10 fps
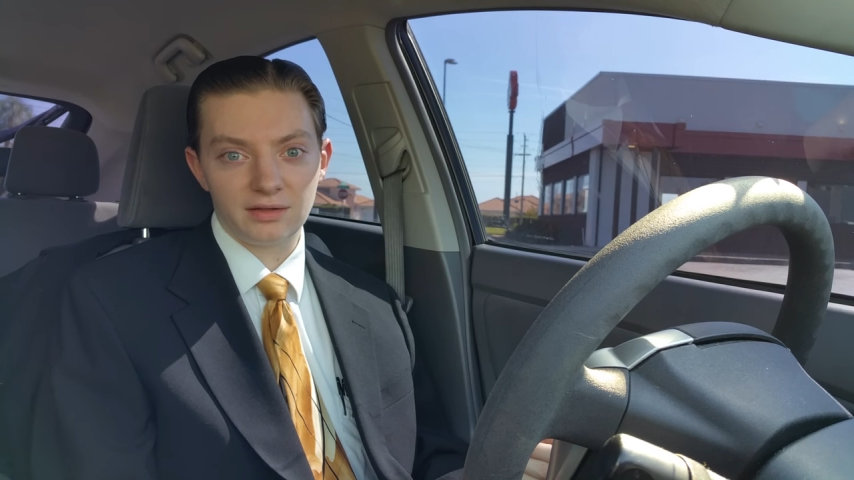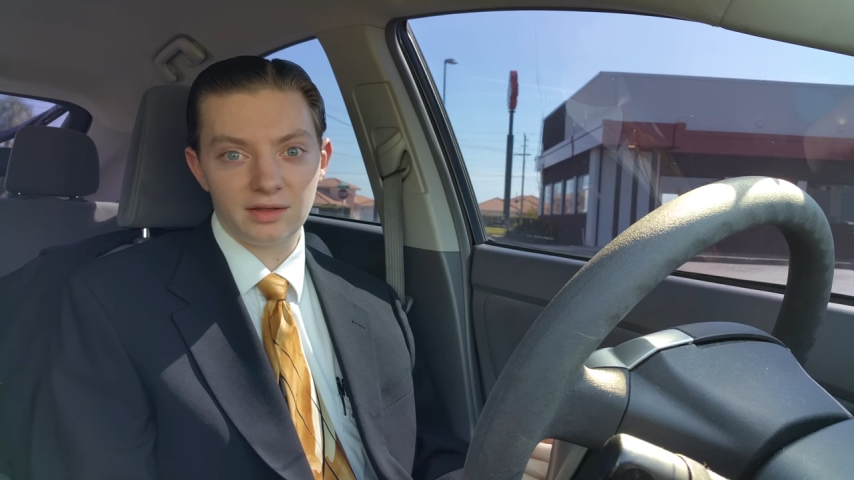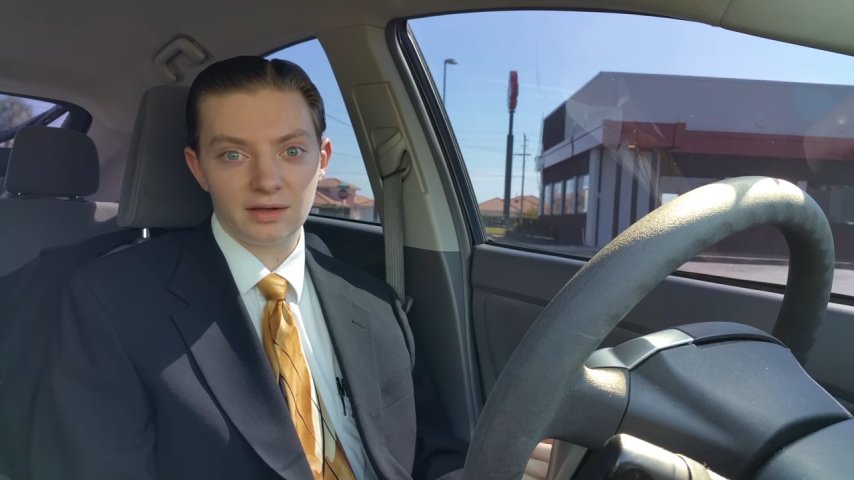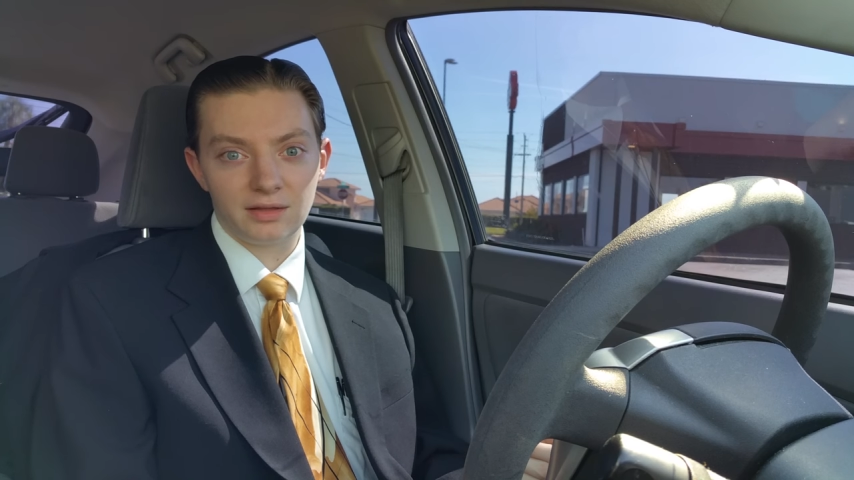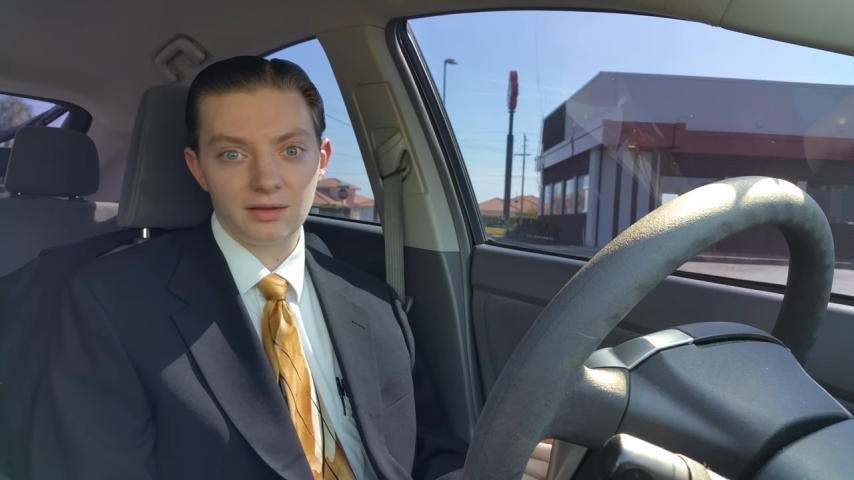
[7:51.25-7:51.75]
I
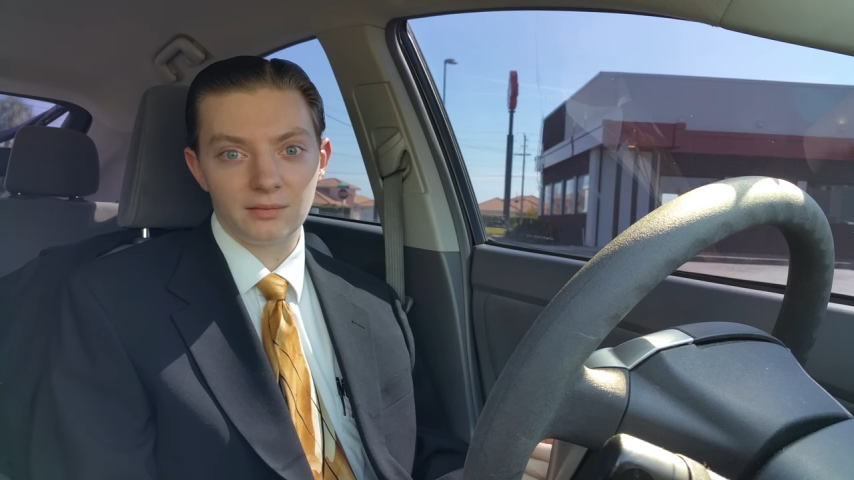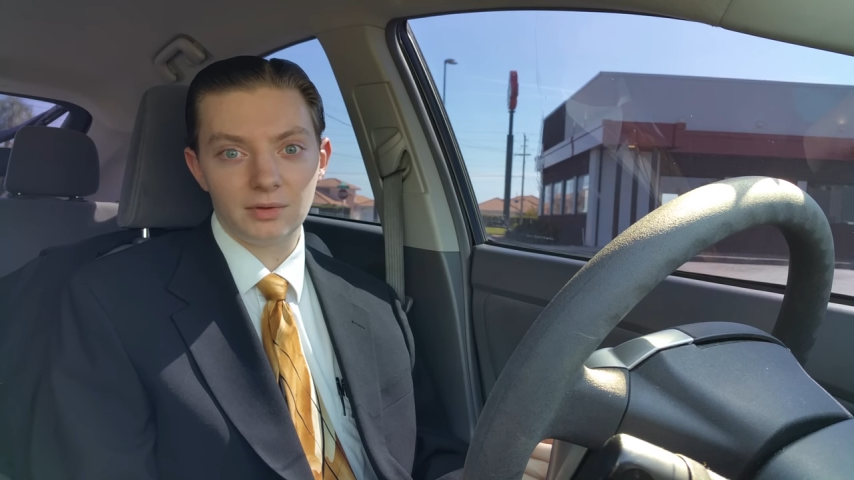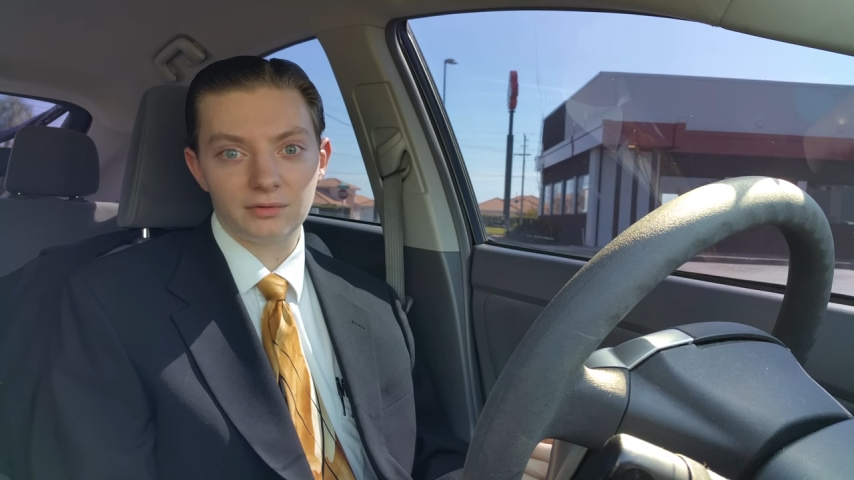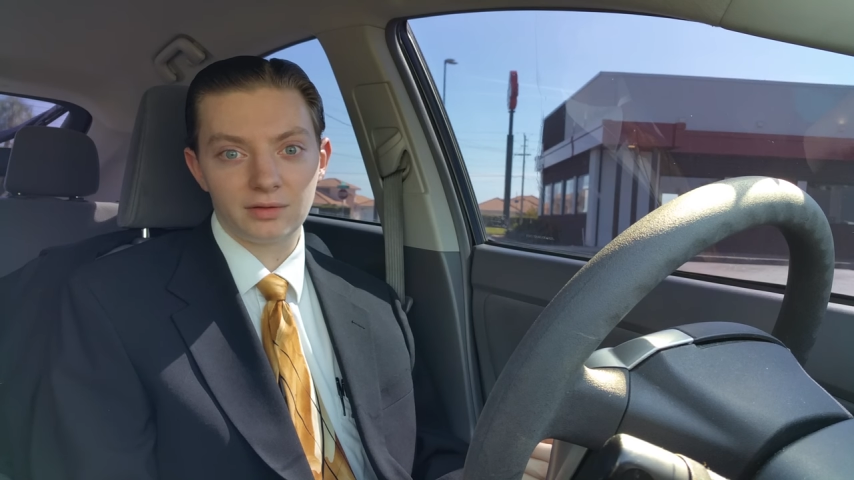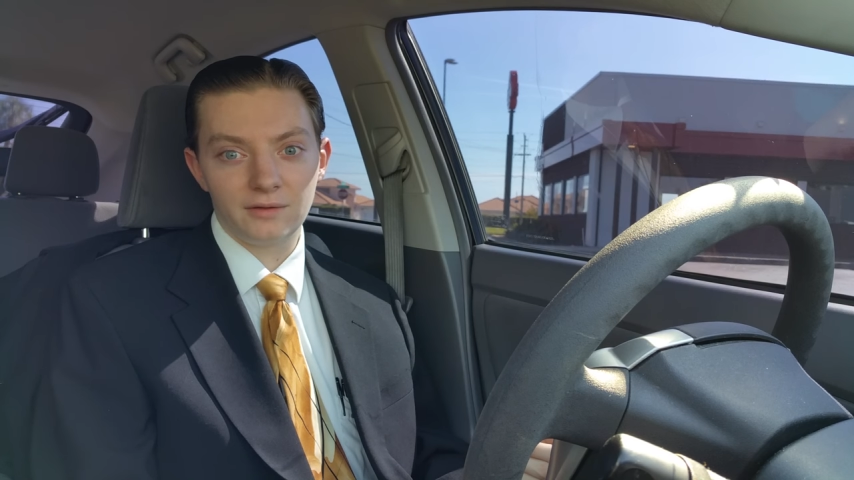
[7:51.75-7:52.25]
think it's there
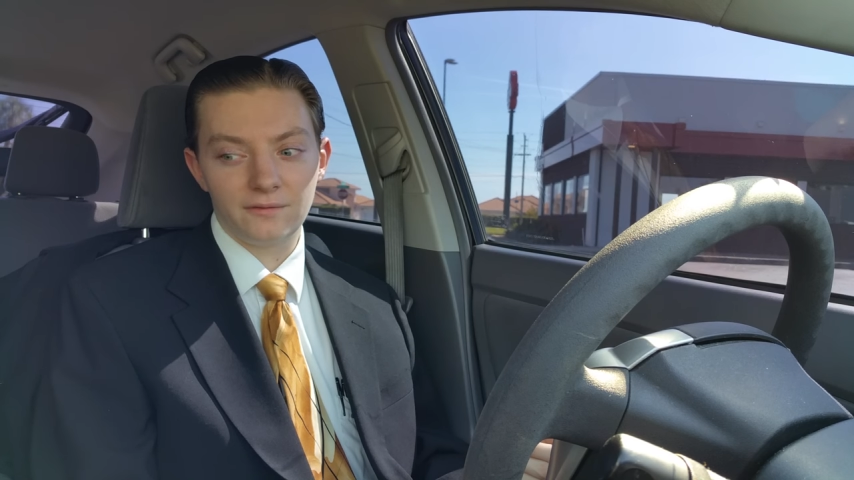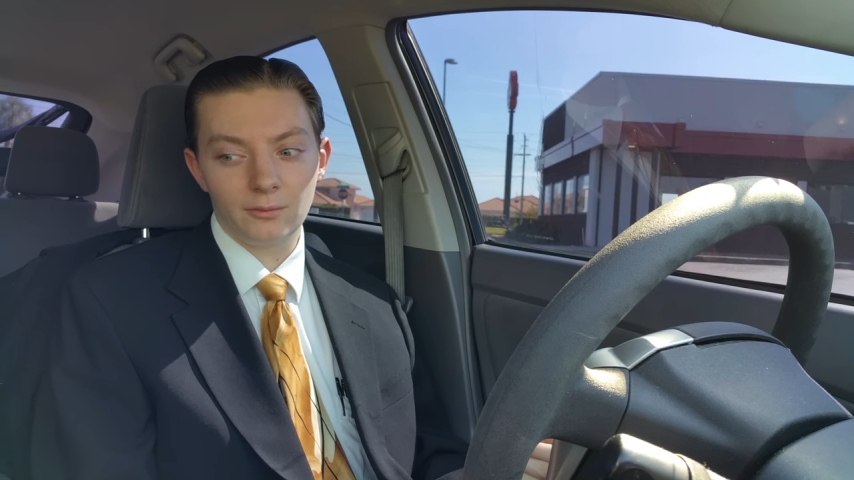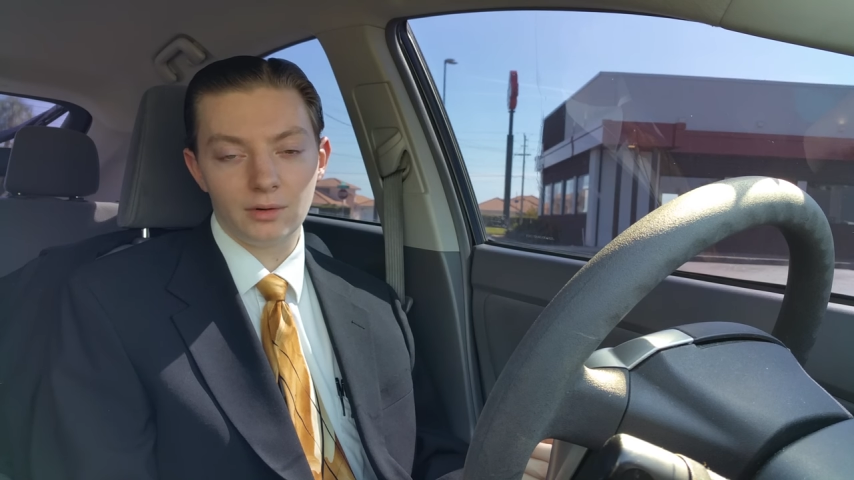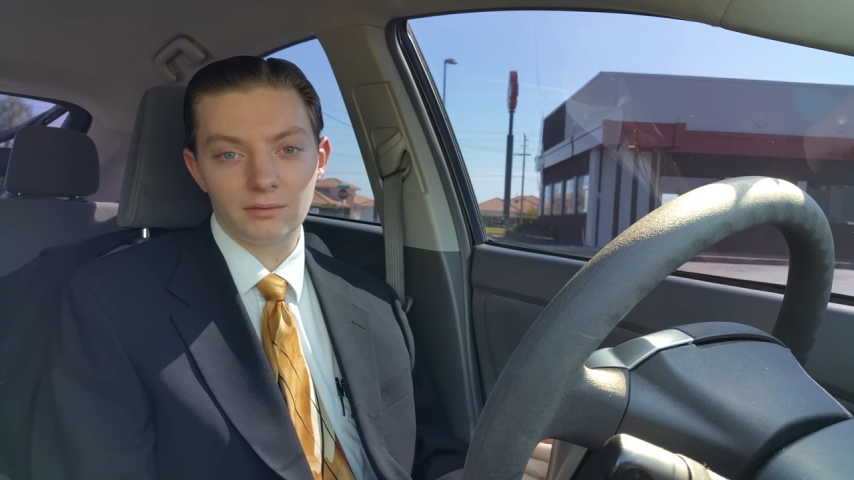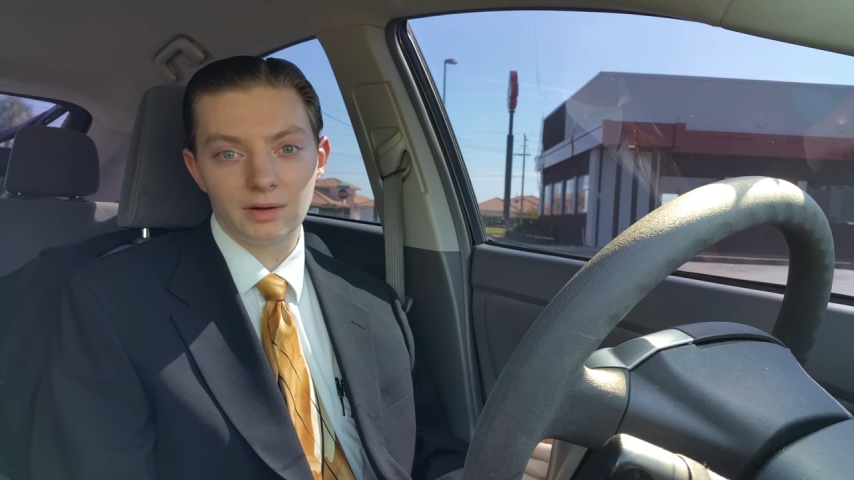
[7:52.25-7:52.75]
mostly
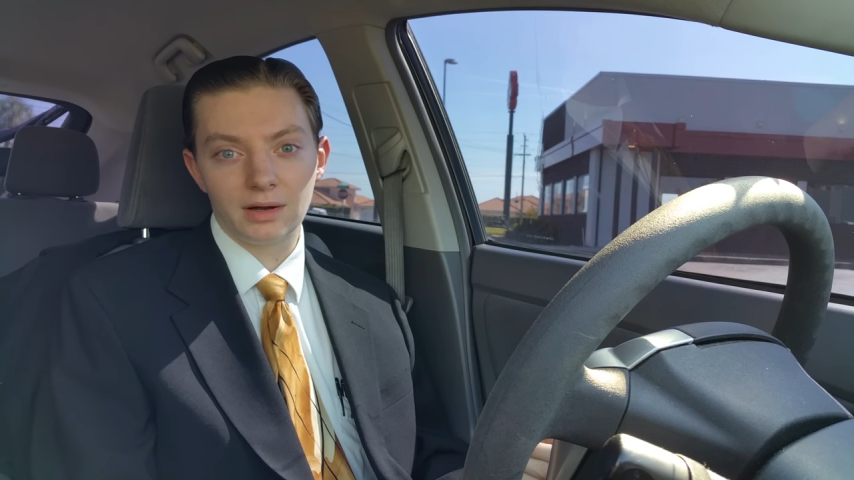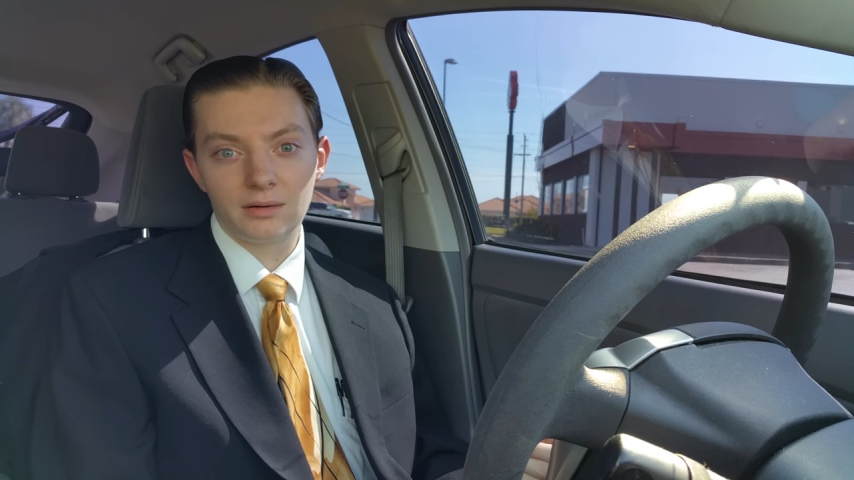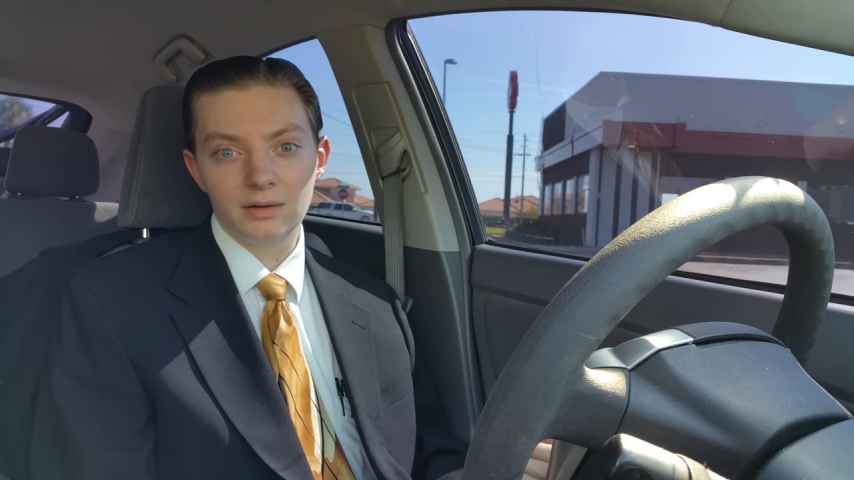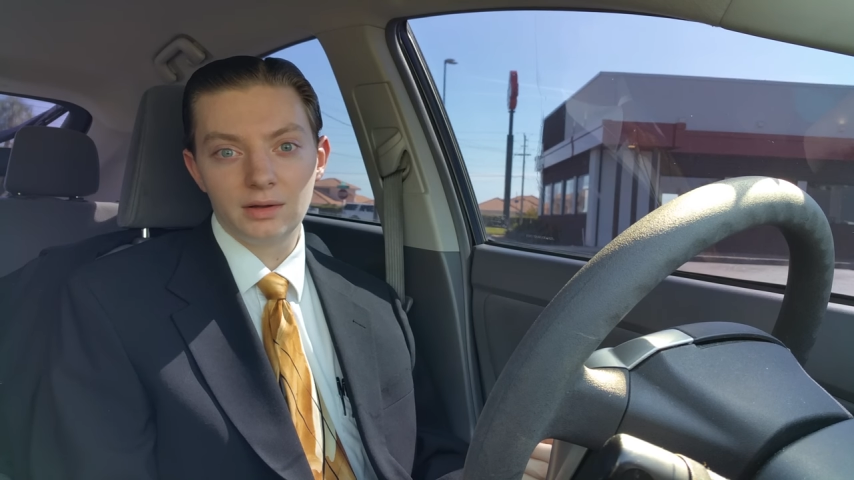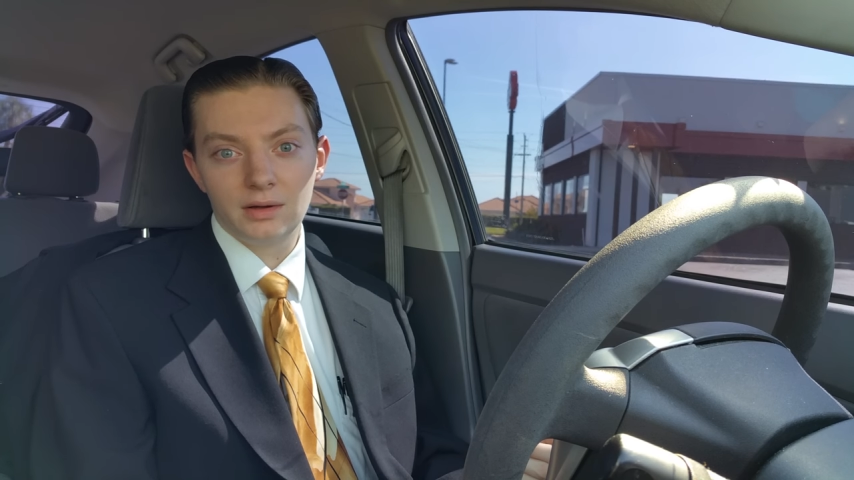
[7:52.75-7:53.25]
for,